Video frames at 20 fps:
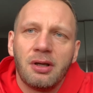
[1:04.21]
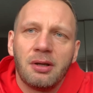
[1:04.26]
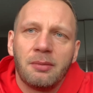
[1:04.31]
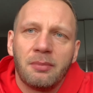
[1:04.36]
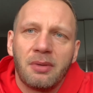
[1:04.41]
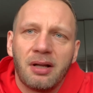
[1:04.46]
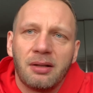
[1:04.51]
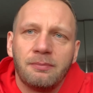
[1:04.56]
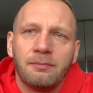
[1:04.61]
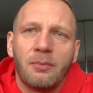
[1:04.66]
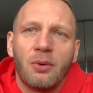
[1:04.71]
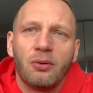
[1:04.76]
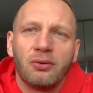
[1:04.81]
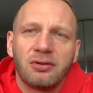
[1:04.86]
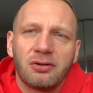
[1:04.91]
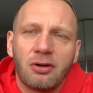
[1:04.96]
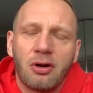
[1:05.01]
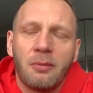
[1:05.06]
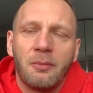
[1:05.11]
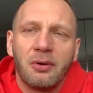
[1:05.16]
but
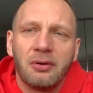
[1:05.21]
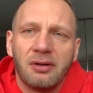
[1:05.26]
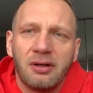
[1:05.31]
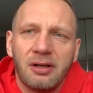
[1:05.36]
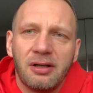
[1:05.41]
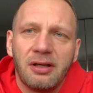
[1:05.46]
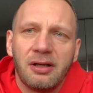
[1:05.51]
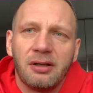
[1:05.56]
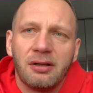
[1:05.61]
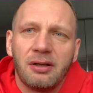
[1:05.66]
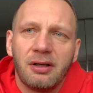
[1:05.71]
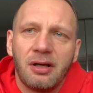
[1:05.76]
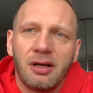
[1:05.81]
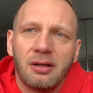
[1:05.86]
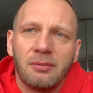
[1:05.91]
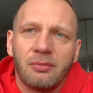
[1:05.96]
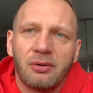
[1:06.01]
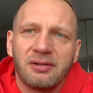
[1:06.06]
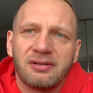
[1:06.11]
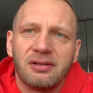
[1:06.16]
most commonly in
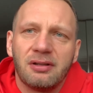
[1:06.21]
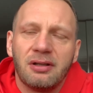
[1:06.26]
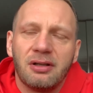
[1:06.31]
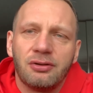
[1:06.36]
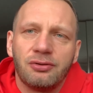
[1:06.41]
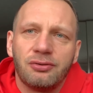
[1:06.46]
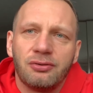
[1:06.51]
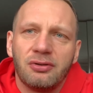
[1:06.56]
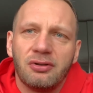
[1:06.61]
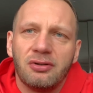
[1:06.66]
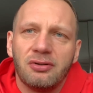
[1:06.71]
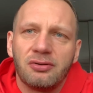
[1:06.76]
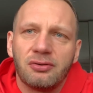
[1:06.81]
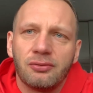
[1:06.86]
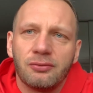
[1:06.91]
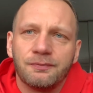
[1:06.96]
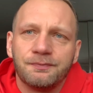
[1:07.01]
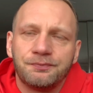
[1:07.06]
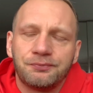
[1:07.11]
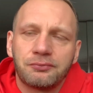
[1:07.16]
Brazilian Jiu-Jitsu.